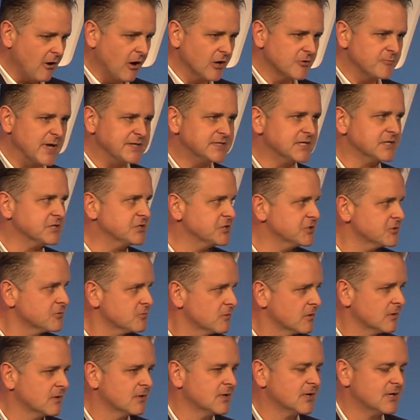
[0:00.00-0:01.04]
augmented
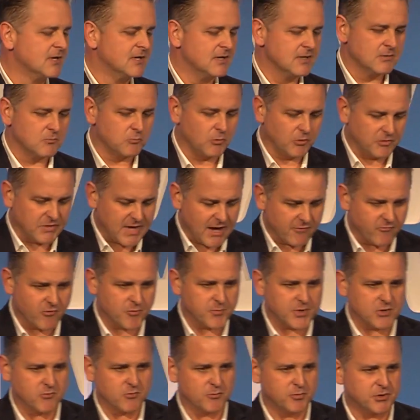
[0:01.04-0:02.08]
you, will never
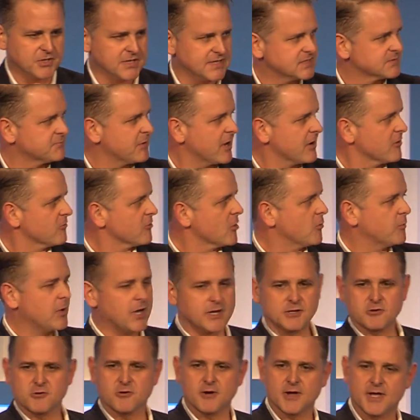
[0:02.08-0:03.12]
be replaced by a
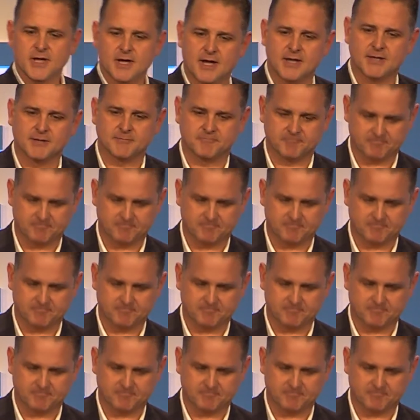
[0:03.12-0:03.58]
robot or AI.